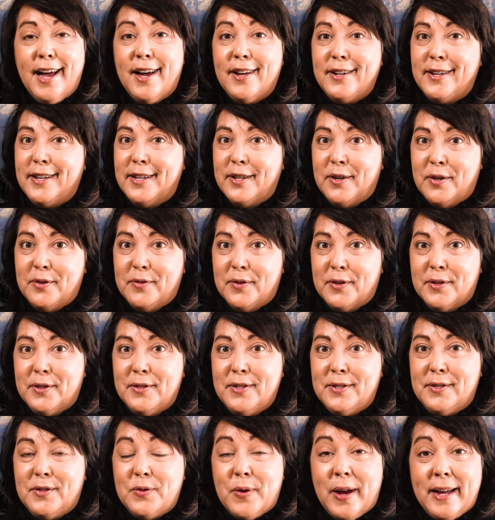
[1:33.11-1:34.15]
How to Get Over
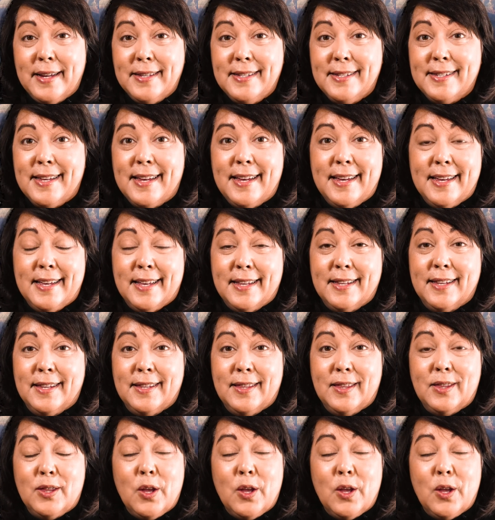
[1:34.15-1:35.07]
Stress in